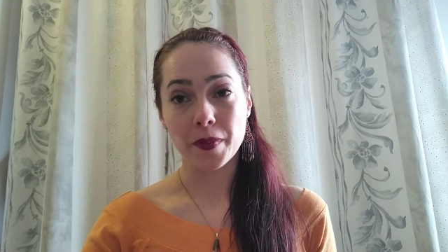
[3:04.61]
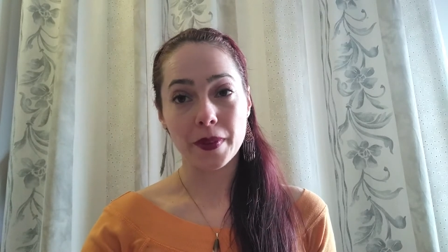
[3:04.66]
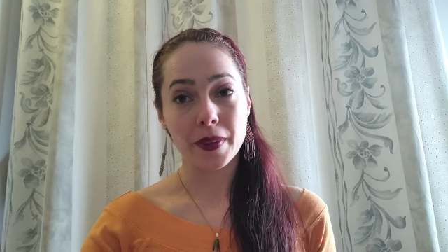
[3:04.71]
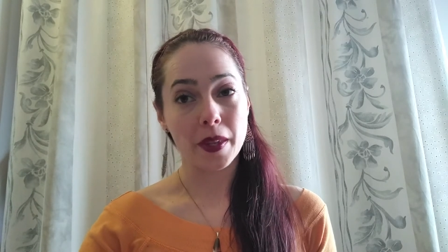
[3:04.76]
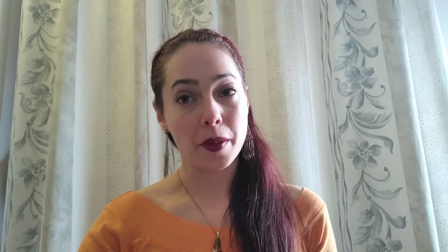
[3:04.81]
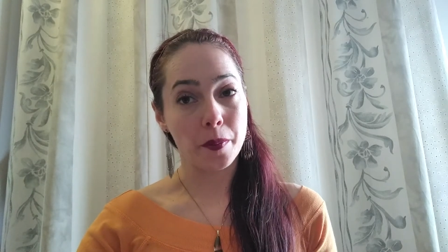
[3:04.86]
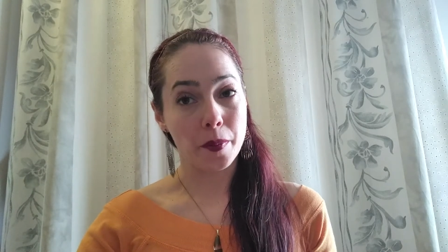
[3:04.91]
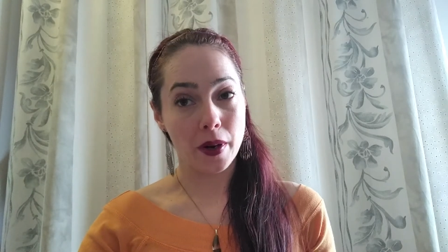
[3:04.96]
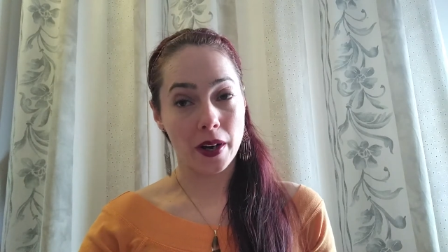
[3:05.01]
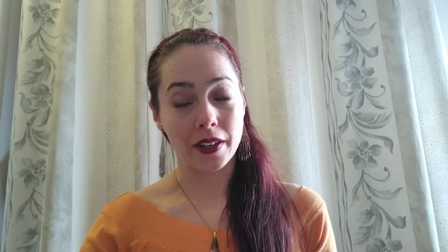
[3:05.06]

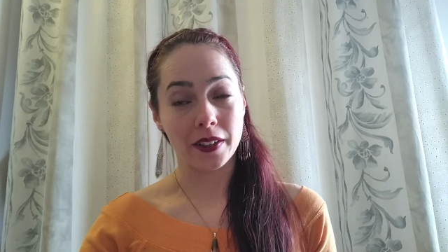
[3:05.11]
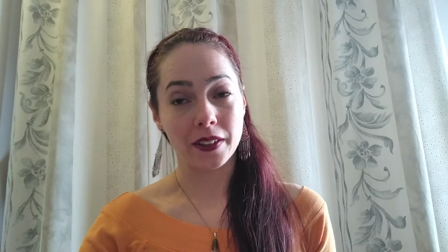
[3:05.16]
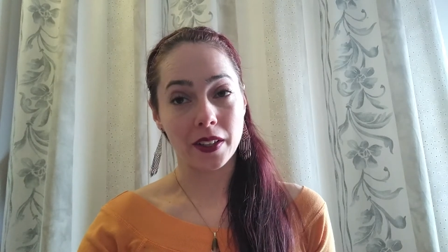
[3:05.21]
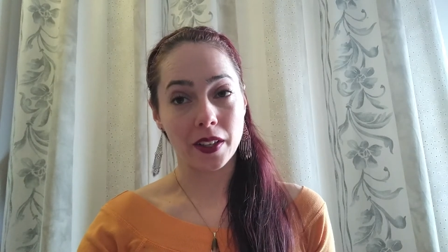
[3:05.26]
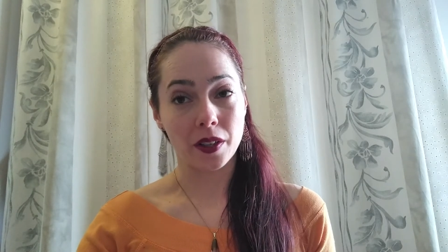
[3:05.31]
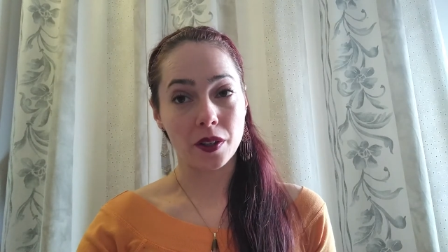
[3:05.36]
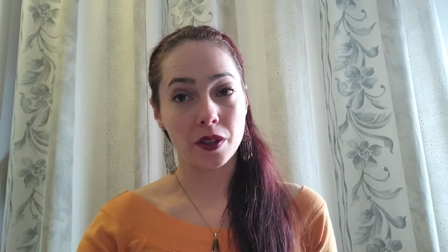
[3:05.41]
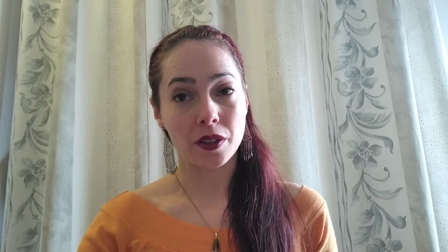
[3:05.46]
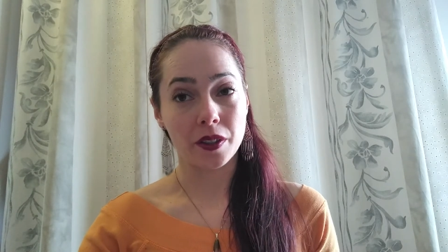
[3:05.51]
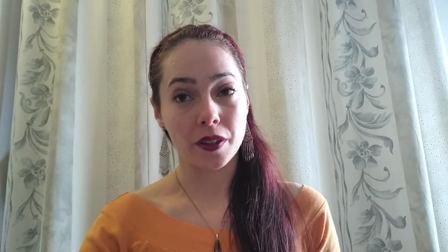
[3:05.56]
the
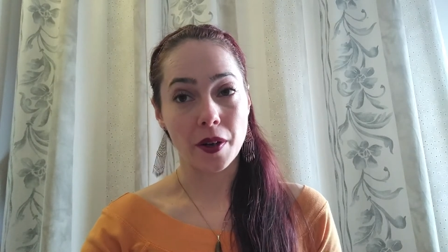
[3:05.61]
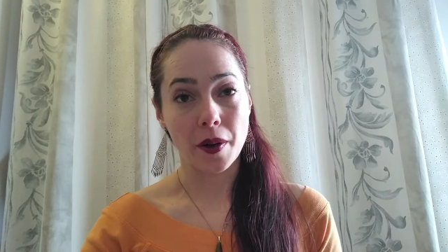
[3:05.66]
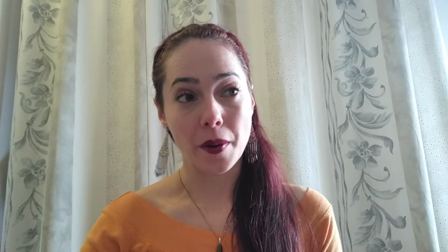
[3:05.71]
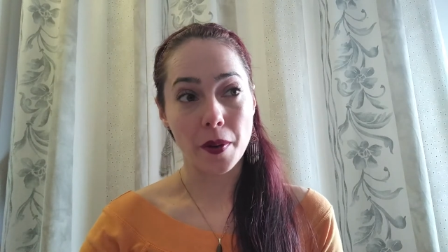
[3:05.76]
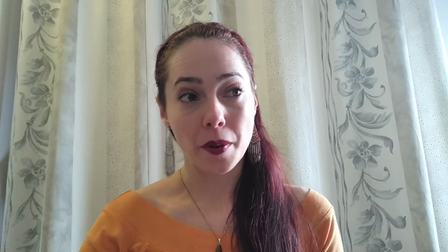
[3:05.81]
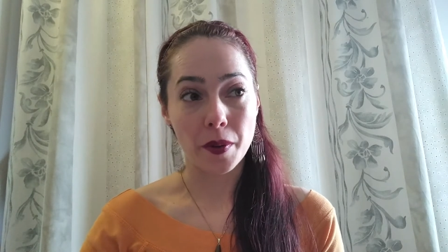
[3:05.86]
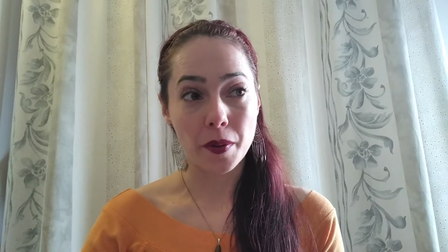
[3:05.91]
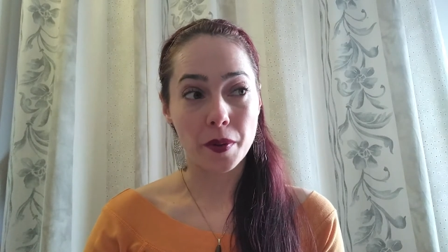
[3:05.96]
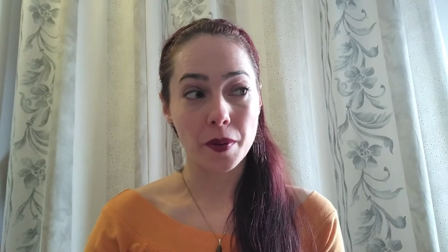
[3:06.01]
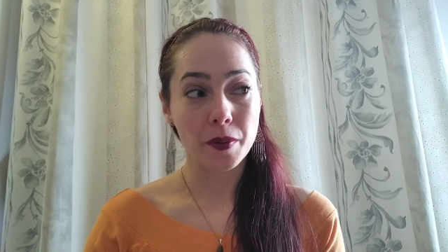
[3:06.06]
partner
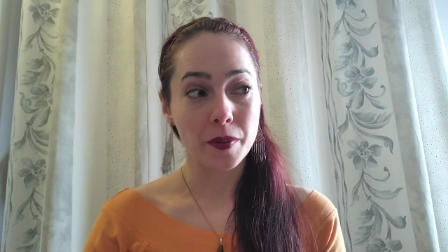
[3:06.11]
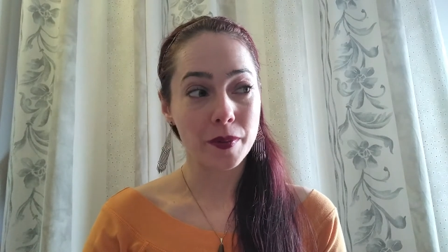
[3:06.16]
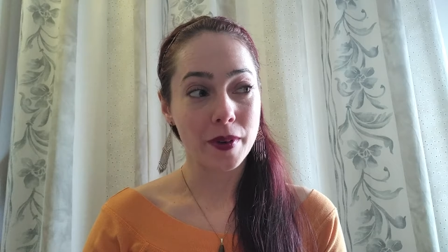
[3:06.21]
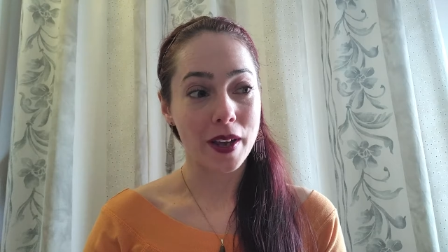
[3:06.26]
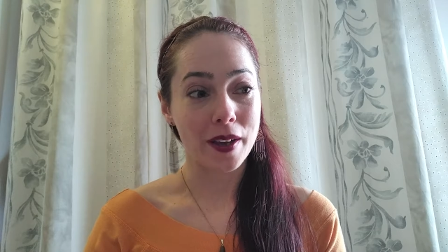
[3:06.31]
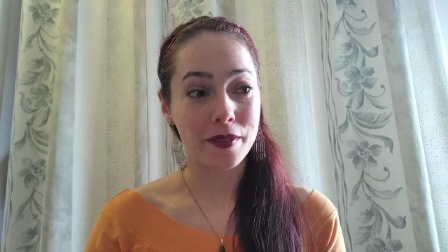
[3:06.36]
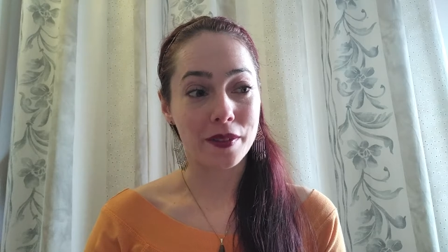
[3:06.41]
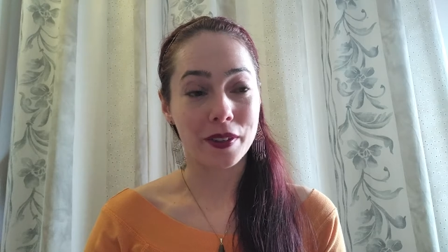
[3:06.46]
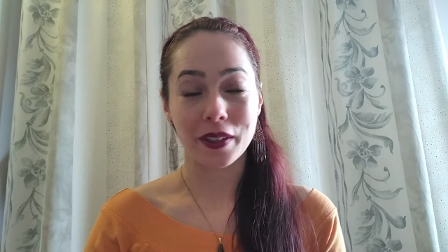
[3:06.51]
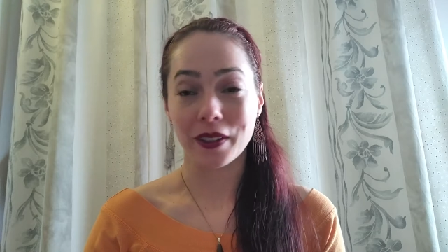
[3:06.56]

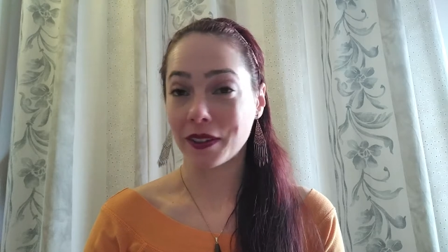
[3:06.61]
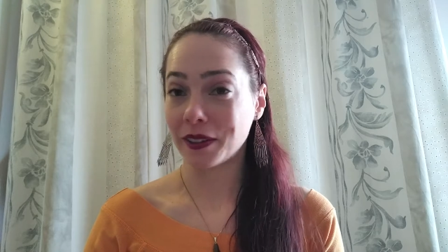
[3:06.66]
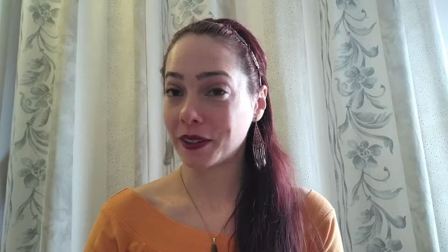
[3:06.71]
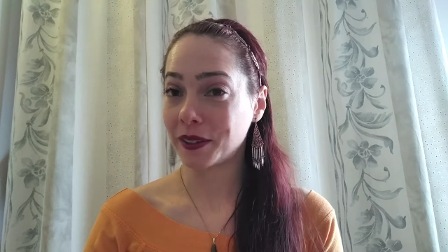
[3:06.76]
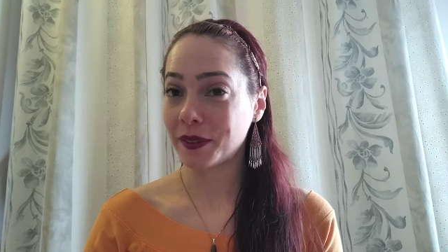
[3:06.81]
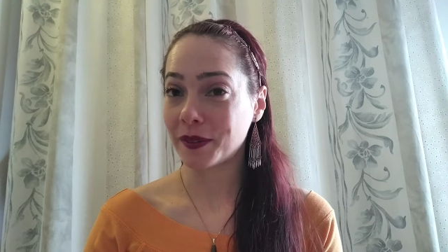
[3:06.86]
having